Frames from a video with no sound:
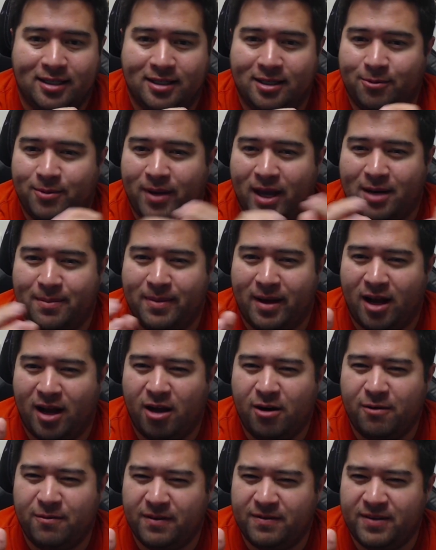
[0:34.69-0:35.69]
we had about
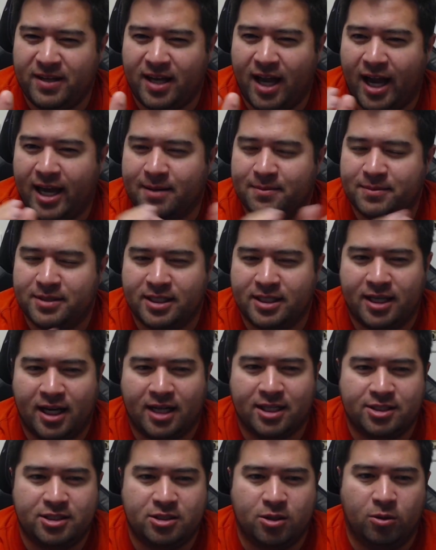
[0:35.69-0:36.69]
150 items that got
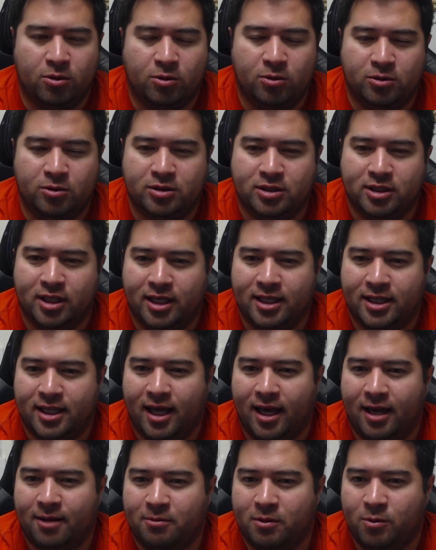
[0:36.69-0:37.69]
sold, and
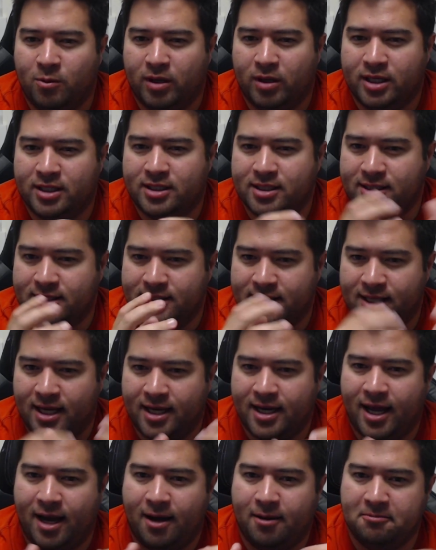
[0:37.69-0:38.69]
then we wanted to send
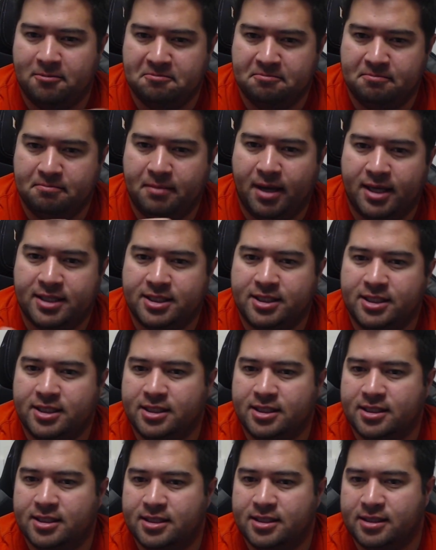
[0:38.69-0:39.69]
out
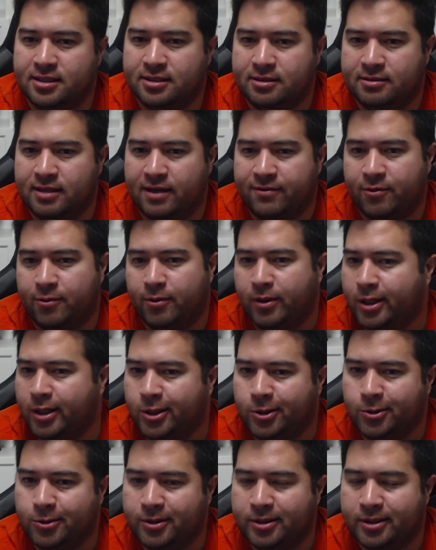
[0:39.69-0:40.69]
messages to everyone